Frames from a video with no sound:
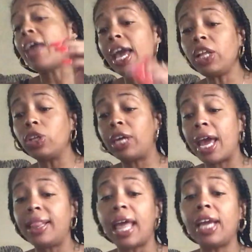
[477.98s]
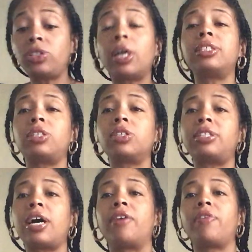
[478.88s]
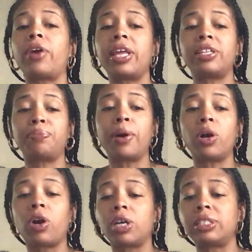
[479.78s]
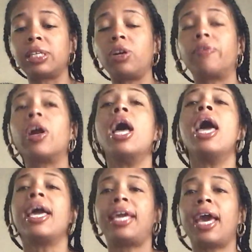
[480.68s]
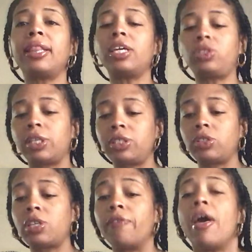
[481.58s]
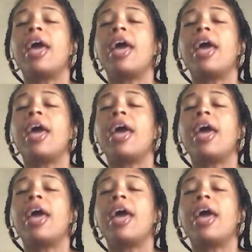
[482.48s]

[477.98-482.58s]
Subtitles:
they trust their self? Okay, this mountain card slid over. Can they trust their self?